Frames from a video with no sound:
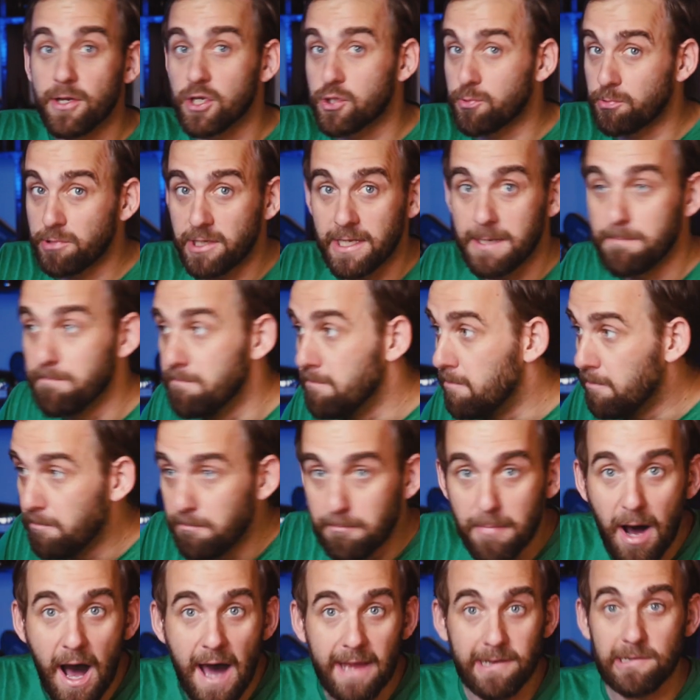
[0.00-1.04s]
is really
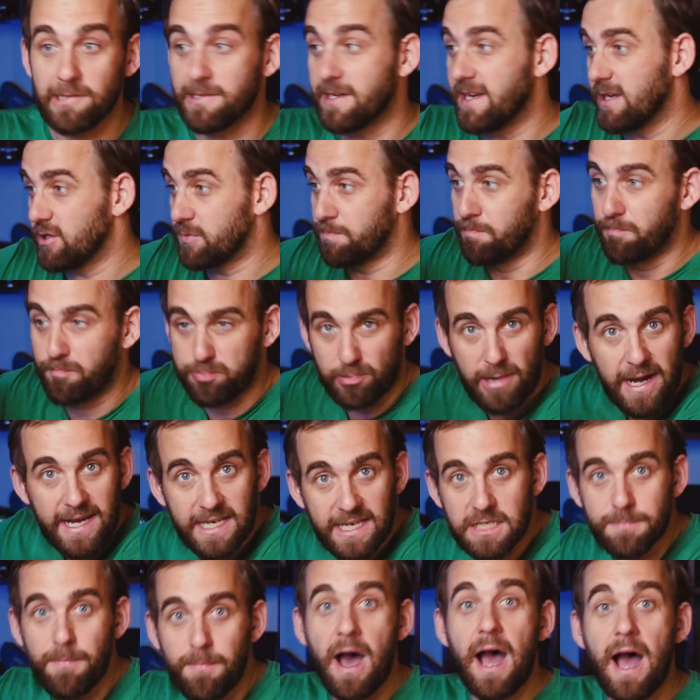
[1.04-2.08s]
modeled, has
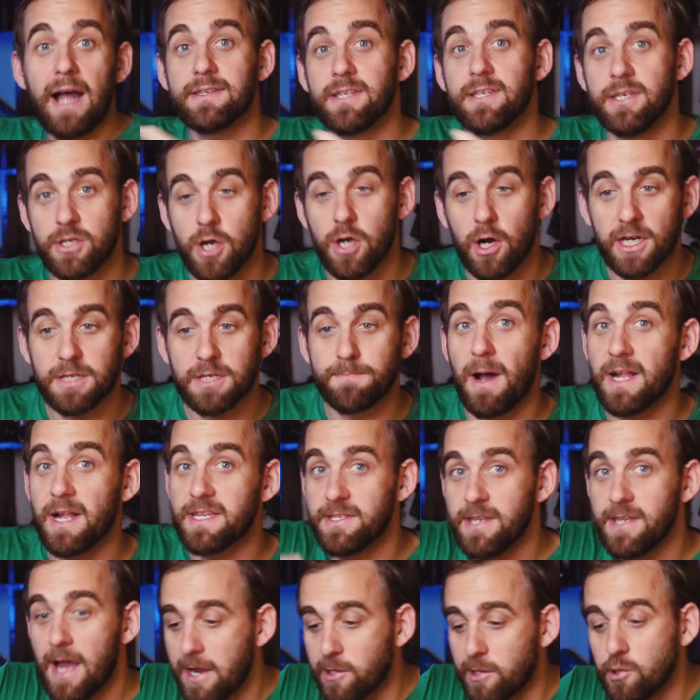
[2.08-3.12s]
bright spots and dark
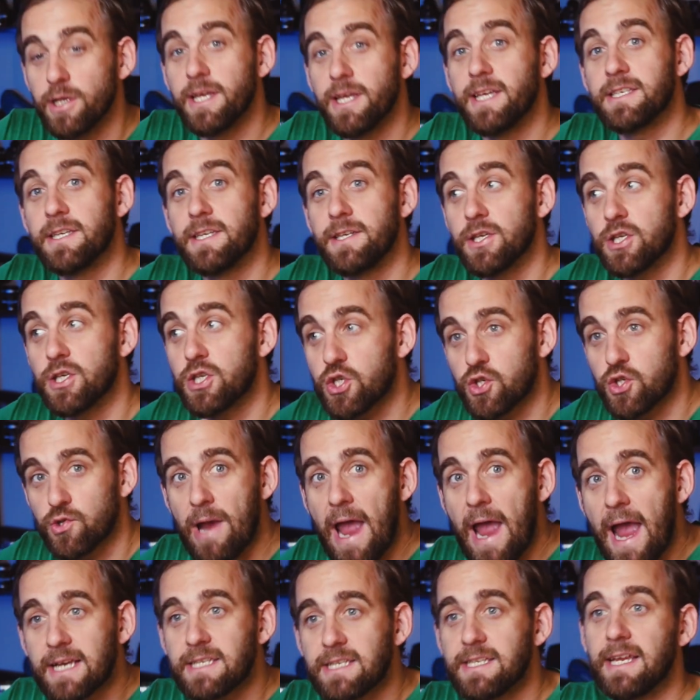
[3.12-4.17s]
spots. Not only is it
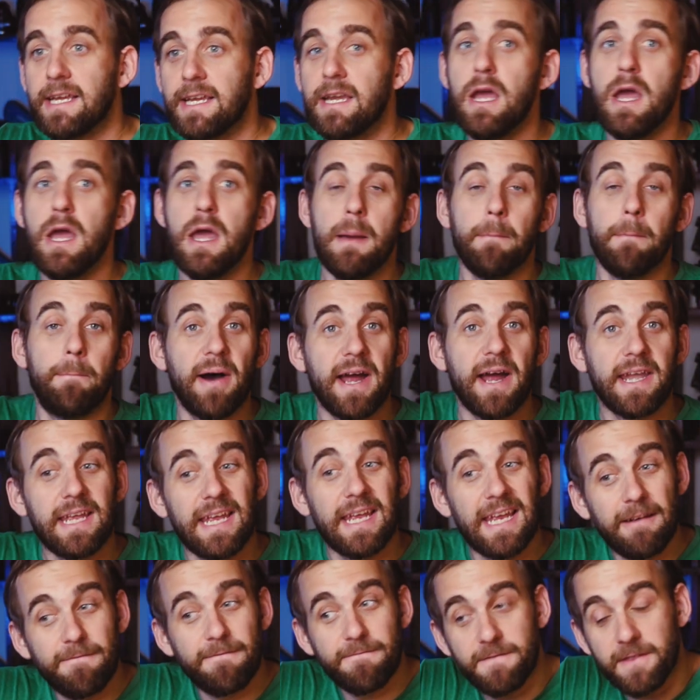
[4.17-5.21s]
distracting, but
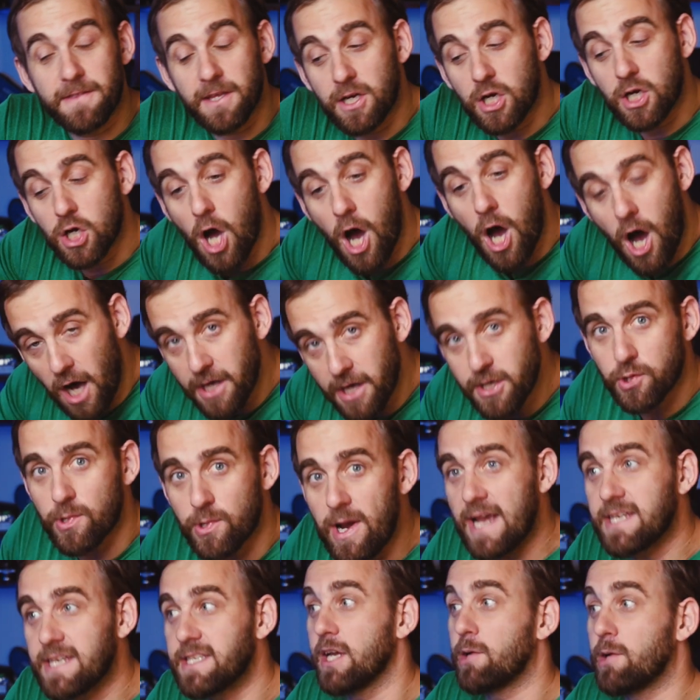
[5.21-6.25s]
if the
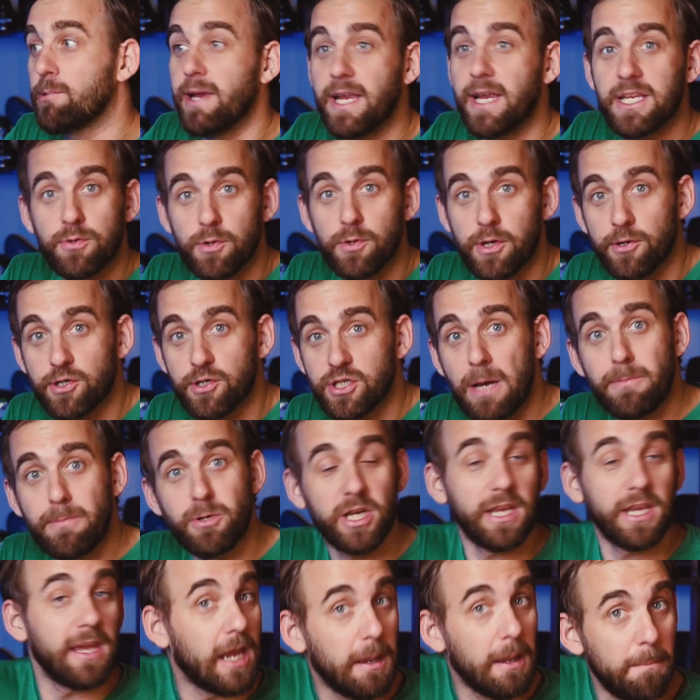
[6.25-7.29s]
contrast it creates with your
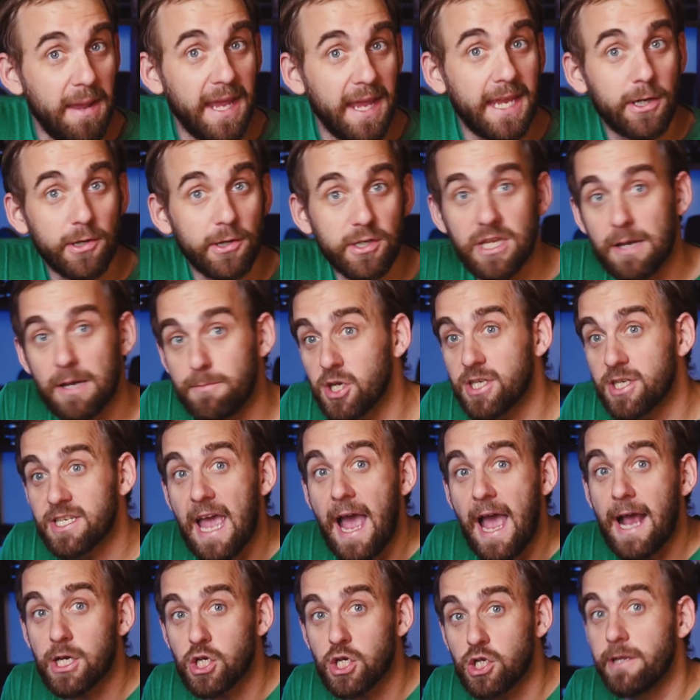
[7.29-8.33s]
subject, it can make your subject
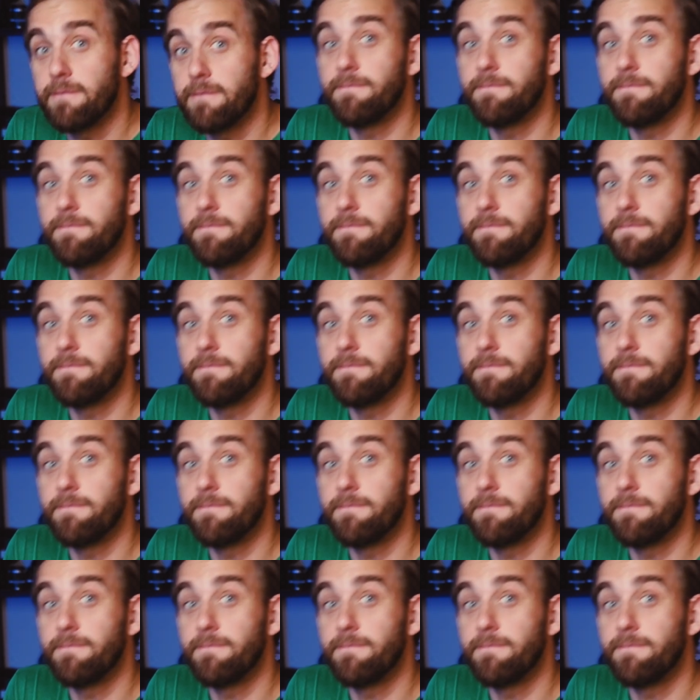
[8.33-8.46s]
actually